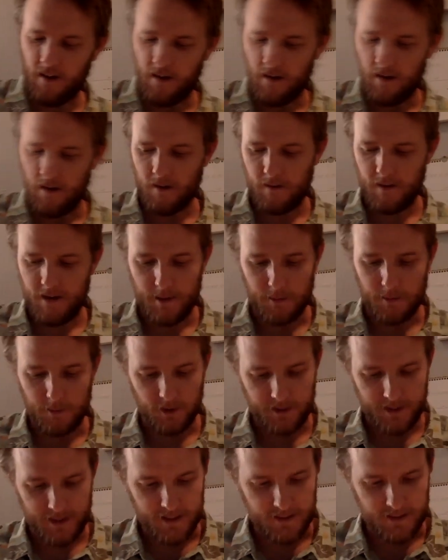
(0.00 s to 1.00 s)
All right,
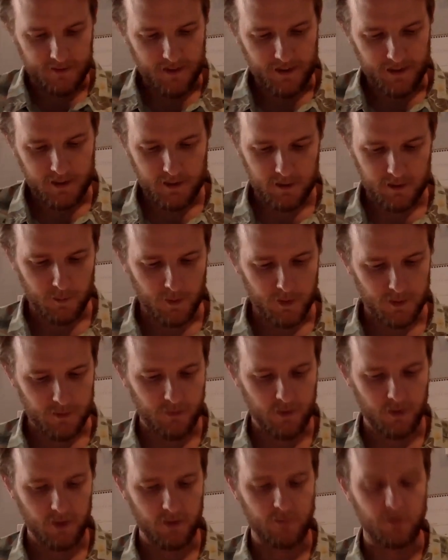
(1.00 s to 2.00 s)
well again, thank you so much
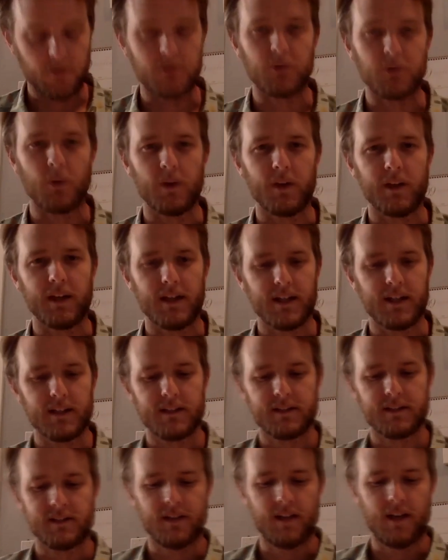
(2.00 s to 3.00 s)
for joining
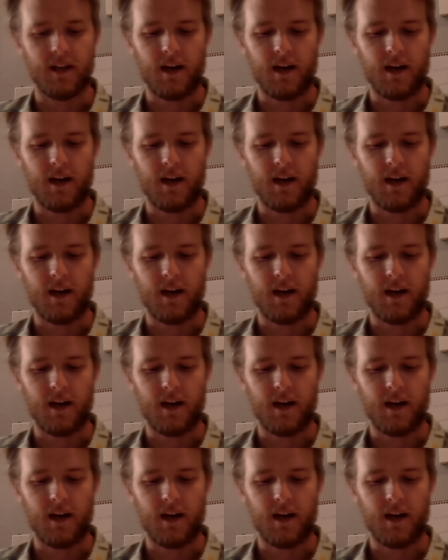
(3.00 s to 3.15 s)
us.